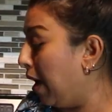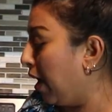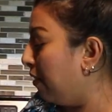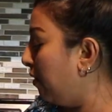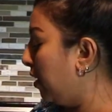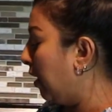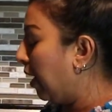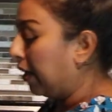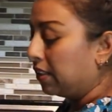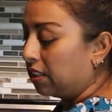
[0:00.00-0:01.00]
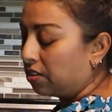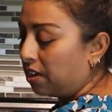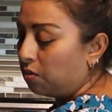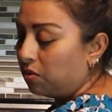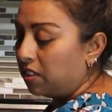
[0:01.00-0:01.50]
I have aligned the
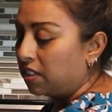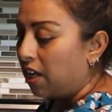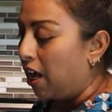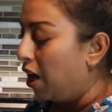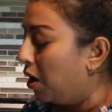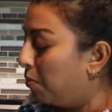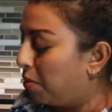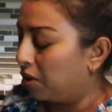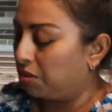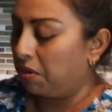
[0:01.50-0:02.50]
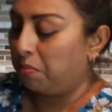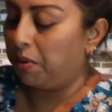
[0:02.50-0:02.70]
tray with parchment